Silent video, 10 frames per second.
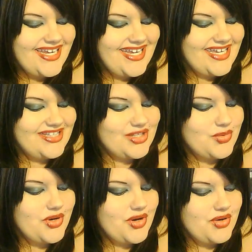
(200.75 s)
And the
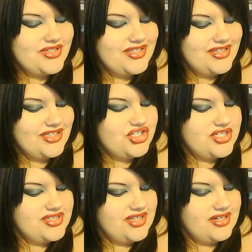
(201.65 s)
quote that
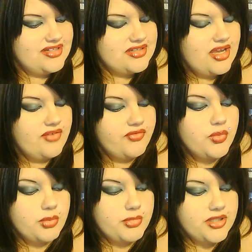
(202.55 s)
she said is, every
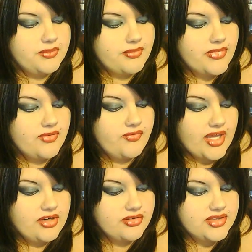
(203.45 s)
woman,
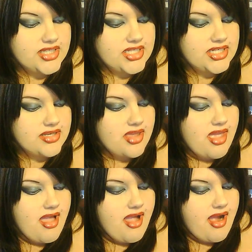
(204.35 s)
fat or thin,
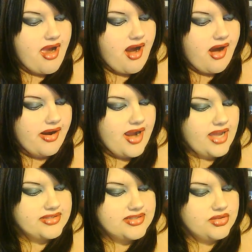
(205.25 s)

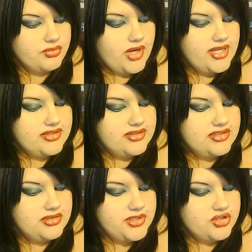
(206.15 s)
has the right
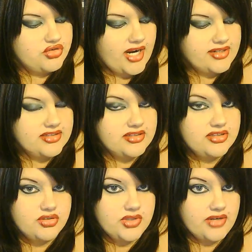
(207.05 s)
to be attracted
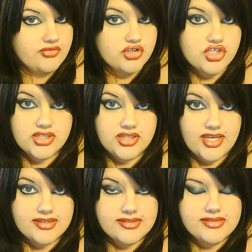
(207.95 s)
to whatever she
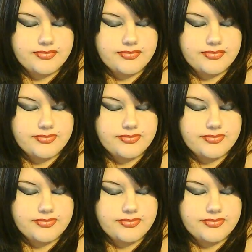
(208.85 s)
likes.